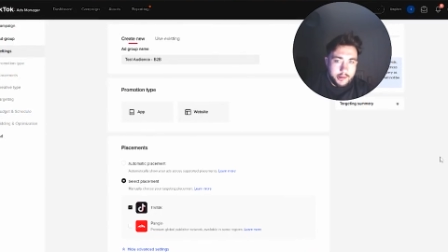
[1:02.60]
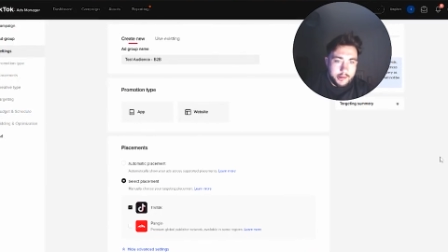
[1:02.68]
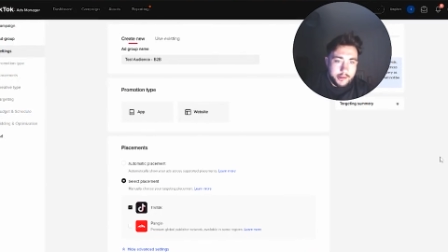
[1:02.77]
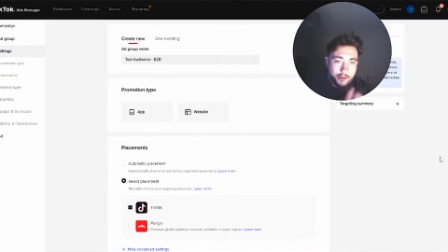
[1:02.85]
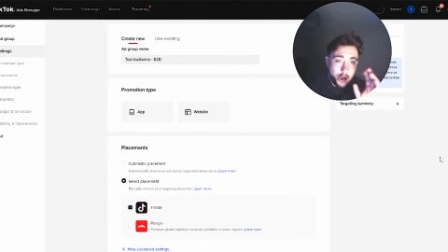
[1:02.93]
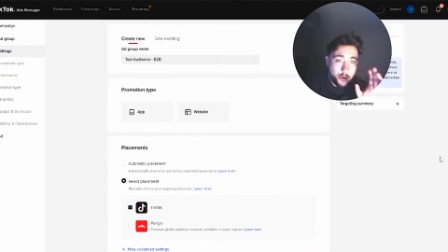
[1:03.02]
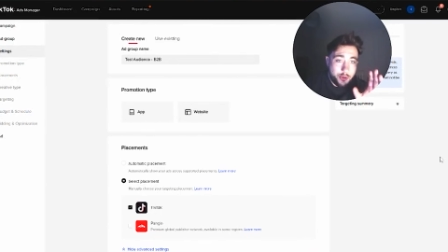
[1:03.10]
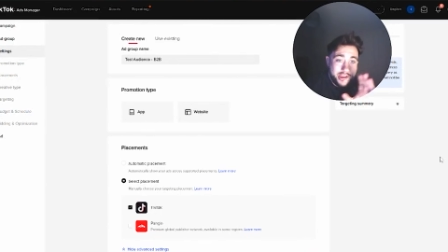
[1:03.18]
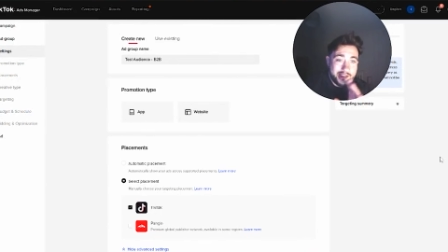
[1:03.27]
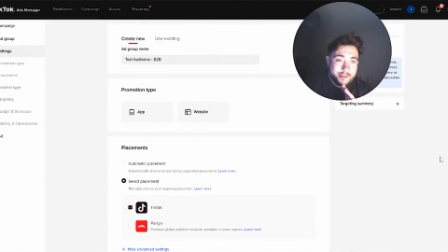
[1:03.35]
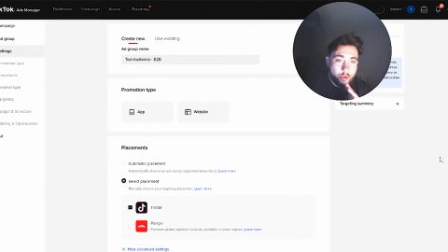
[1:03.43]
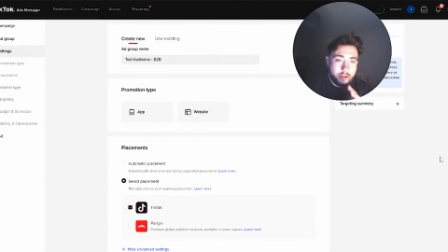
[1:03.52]
So this
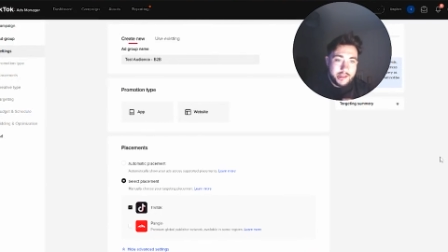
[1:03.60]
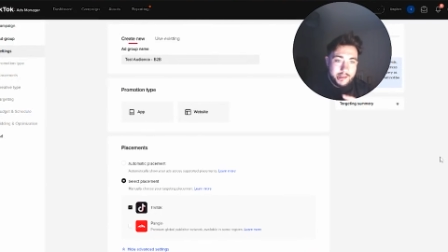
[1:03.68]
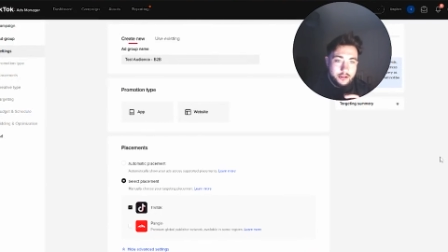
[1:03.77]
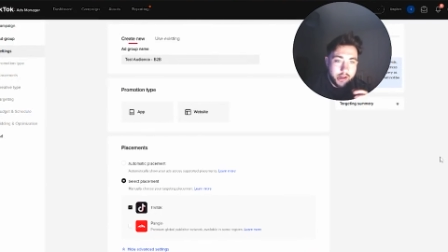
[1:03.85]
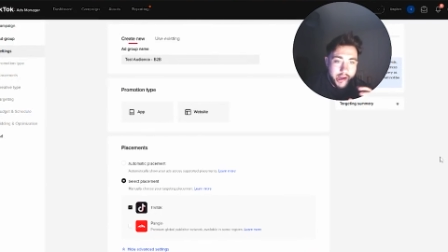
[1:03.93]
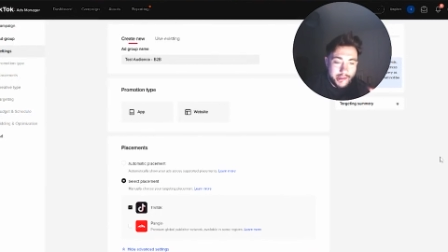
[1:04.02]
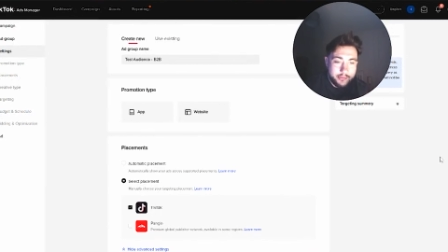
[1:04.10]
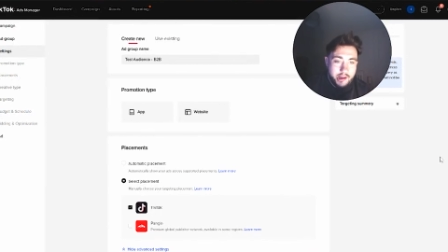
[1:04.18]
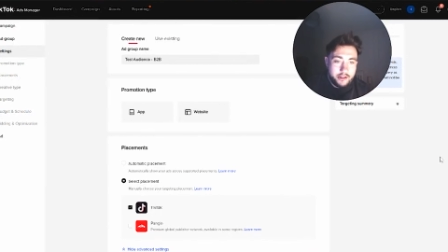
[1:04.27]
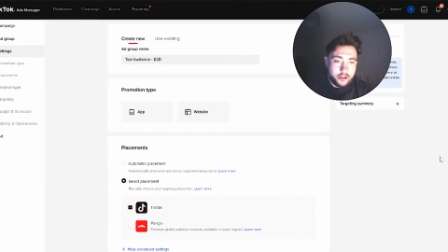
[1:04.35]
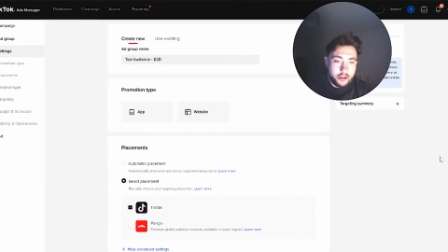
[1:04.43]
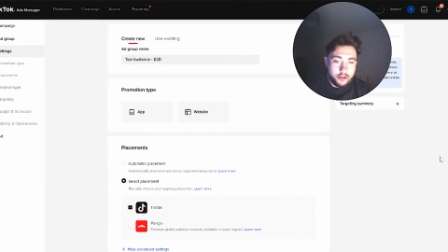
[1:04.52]
is what TikTok Ads
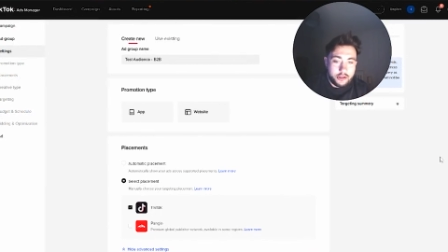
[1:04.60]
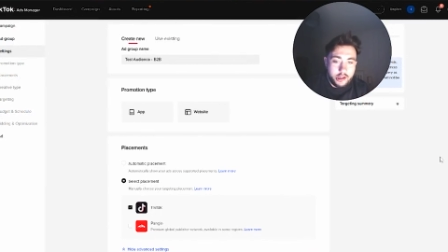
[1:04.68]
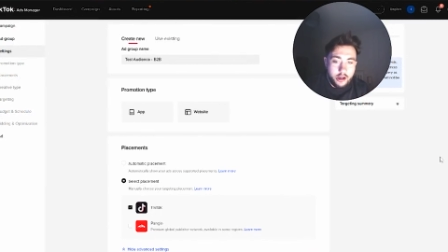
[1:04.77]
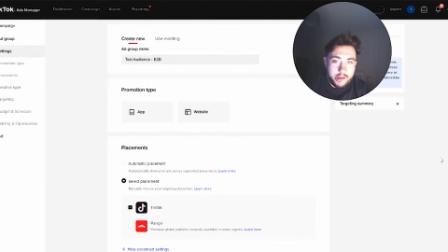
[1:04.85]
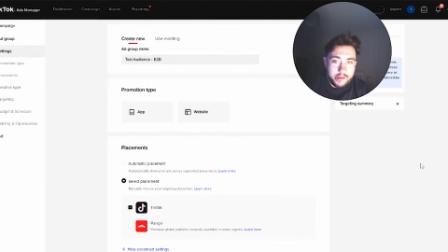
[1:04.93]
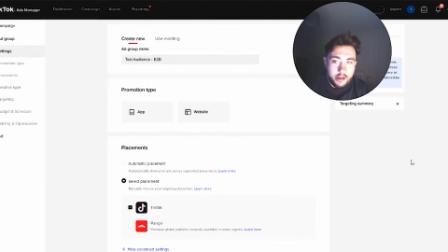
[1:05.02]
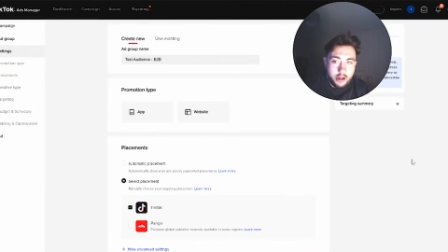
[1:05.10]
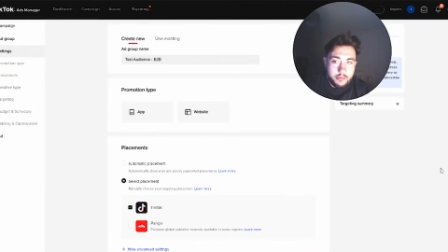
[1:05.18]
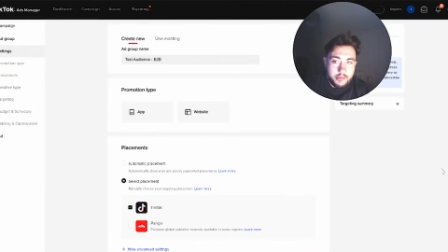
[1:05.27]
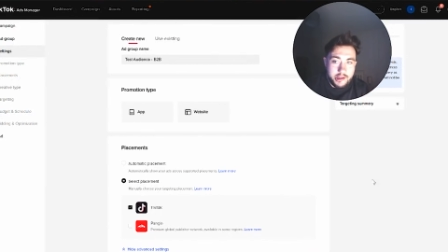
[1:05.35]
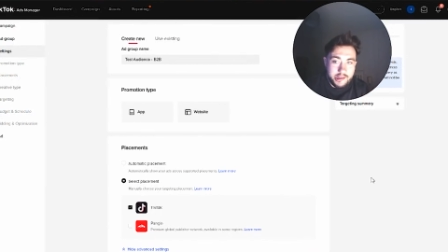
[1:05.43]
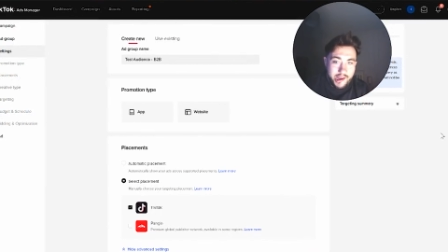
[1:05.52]
Manager looks like. I'm
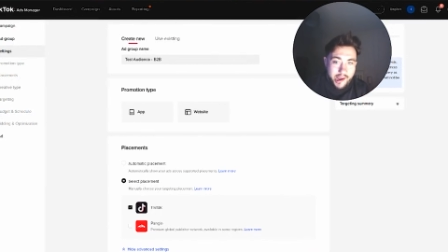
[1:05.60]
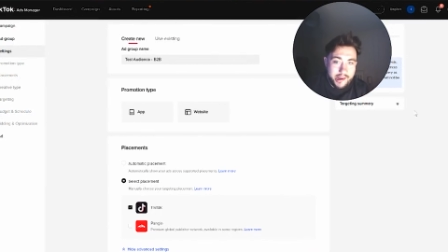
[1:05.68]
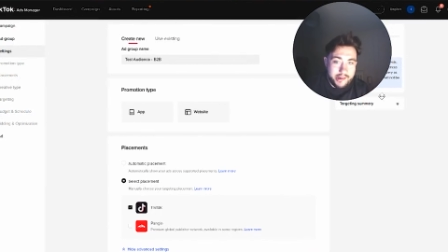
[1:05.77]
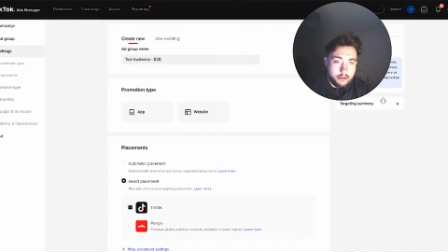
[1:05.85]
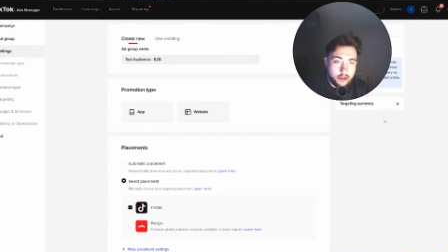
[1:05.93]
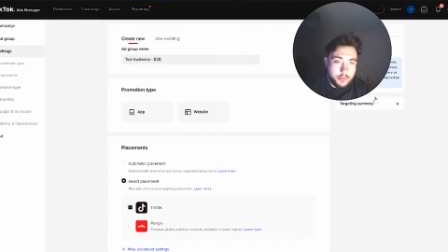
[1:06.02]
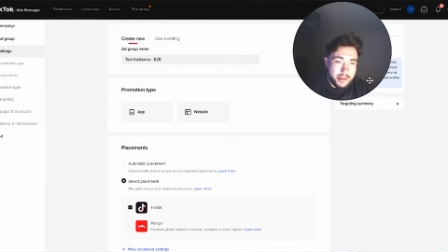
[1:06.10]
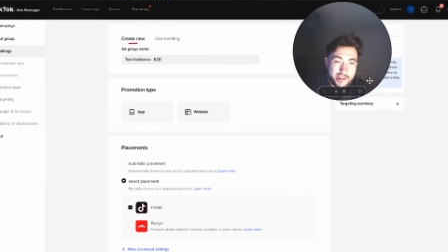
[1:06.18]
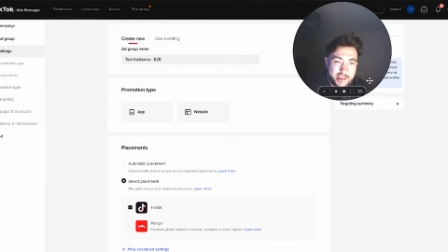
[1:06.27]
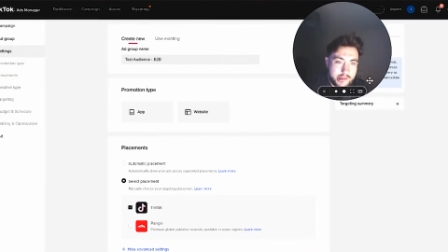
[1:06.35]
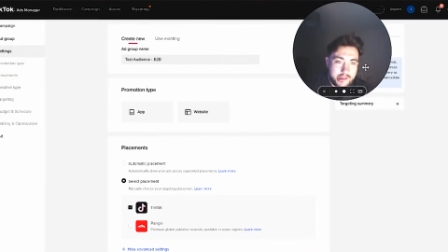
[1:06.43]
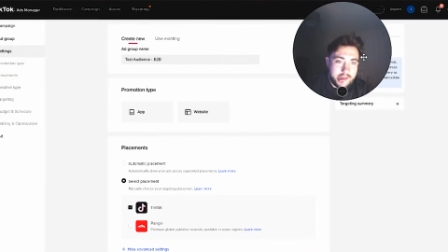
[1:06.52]
in the ad group, and this
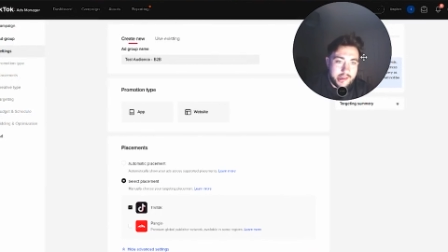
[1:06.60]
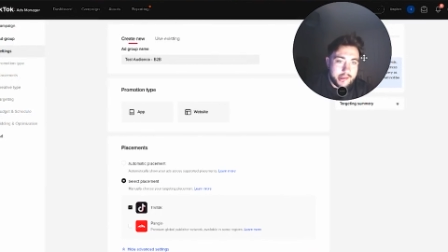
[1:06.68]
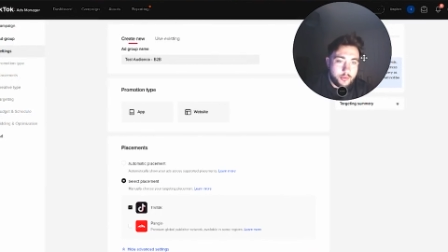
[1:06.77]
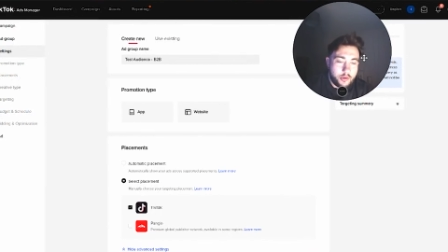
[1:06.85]
is the test one to